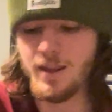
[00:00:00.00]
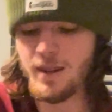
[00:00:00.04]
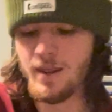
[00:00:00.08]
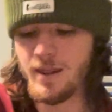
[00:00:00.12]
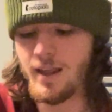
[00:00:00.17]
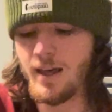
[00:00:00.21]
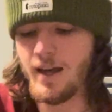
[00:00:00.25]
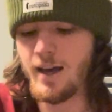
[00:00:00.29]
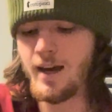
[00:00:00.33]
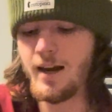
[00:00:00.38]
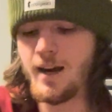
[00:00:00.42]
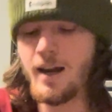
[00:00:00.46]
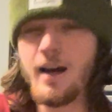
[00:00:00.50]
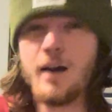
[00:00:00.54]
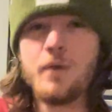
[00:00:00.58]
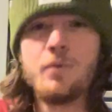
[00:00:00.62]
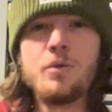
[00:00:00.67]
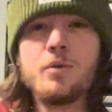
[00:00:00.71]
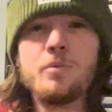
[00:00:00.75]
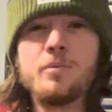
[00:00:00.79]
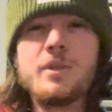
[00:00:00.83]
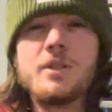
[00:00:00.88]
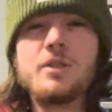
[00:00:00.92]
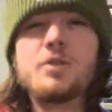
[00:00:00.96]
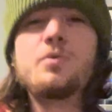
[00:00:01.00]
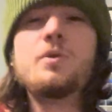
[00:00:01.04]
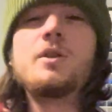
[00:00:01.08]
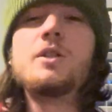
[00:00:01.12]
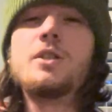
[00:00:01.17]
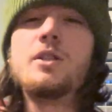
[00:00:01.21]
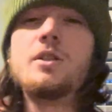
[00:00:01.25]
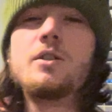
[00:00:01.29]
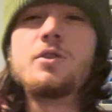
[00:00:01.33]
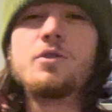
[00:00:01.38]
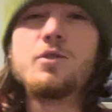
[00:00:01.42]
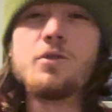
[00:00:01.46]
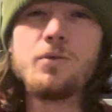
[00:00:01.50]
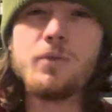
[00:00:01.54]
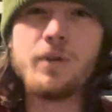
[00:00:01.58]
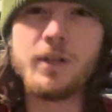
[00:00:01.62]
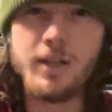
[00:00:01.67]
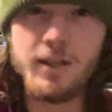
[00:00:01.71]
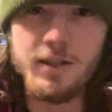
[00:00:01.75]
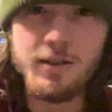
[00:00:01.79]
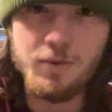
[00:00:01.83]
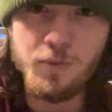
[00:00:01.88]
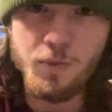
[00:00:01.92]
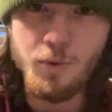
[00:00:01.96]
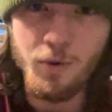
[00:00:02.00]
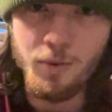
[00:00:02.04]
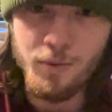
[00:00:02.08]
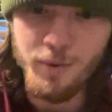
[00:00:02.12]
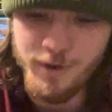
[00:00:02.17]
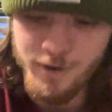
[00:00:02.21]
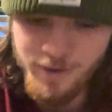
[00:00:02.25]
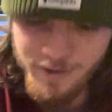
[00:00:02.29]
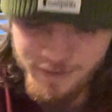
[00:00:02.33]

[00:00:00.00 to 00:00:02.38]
that I will be switching to when it gets warmer.